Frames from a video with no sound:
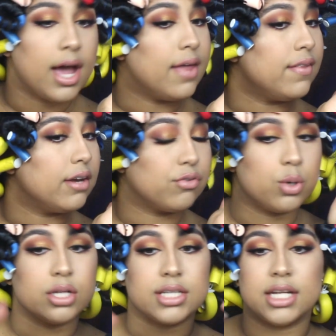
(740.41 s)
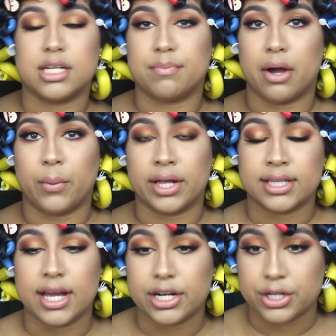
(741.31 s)
And then, of course, I did my
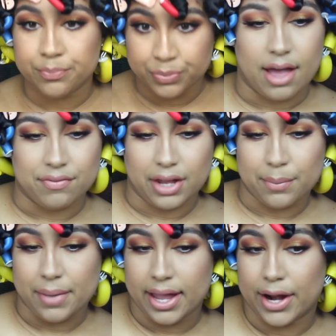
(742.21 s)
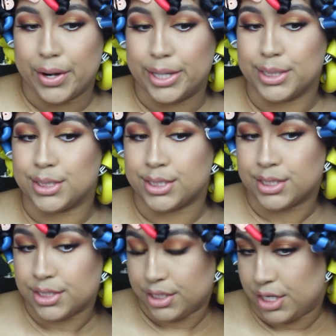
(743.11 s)
winged liner. I feel like my hair
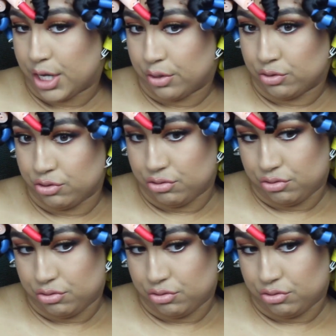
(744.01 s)
is, you know,